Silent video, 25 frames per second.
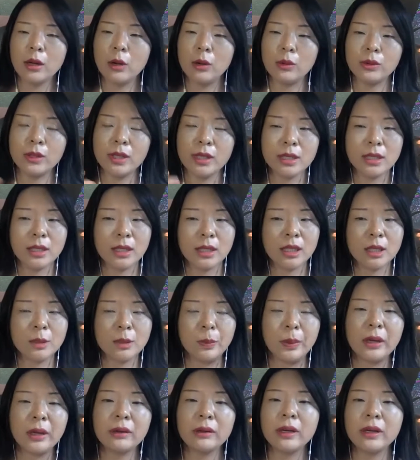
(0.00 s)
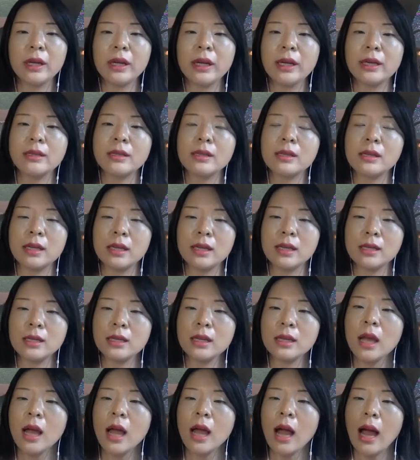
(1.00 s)
this experiences
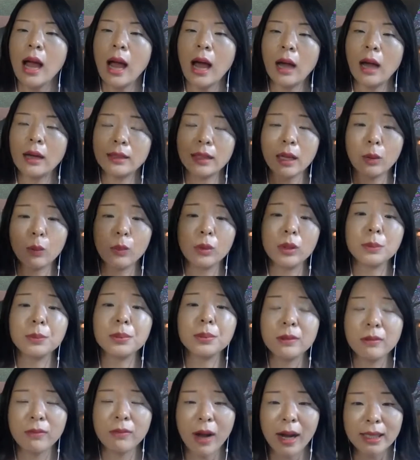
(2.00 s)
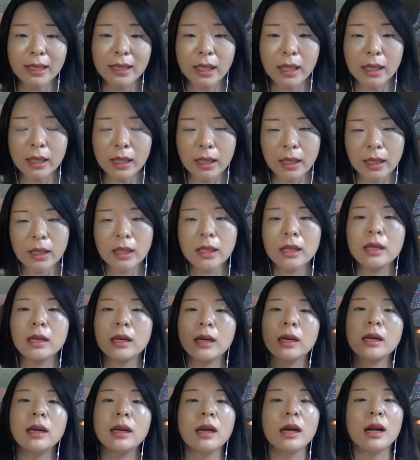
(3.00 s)
that we're providing
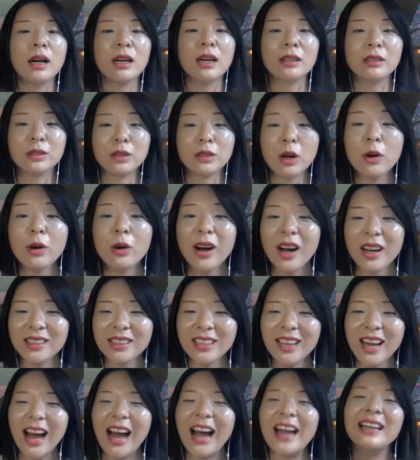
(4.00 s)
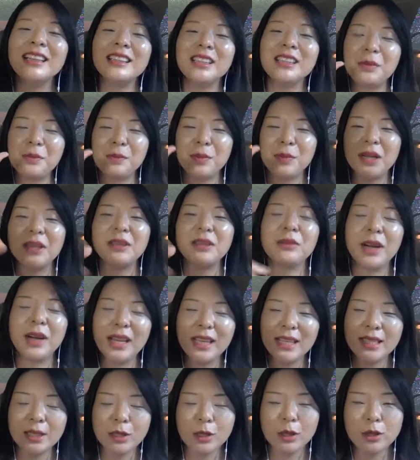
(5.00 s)
here, though on the island, but
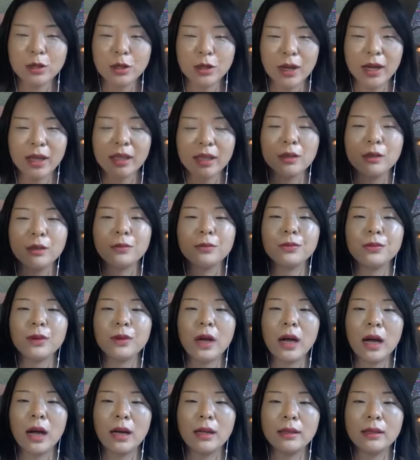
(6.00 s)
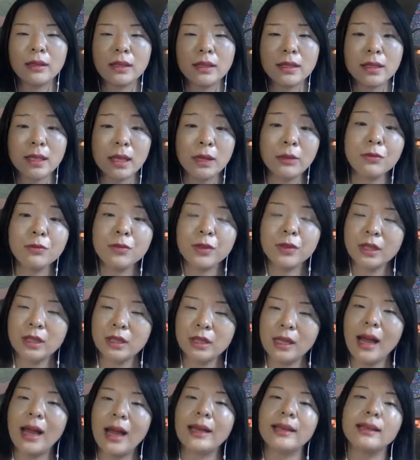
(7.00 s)
right, it's also kind of this
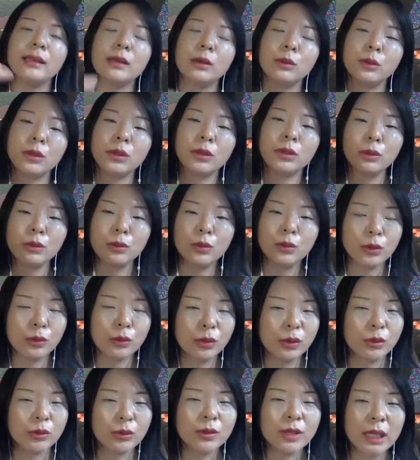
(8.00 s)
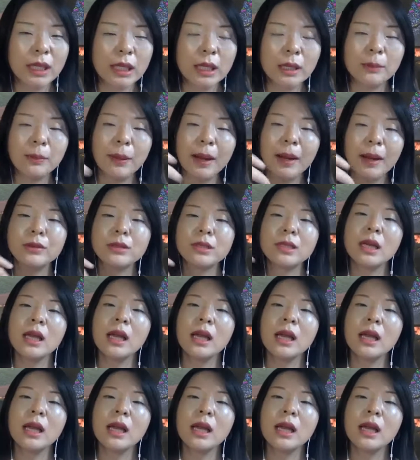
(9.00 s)
infinite island when you think about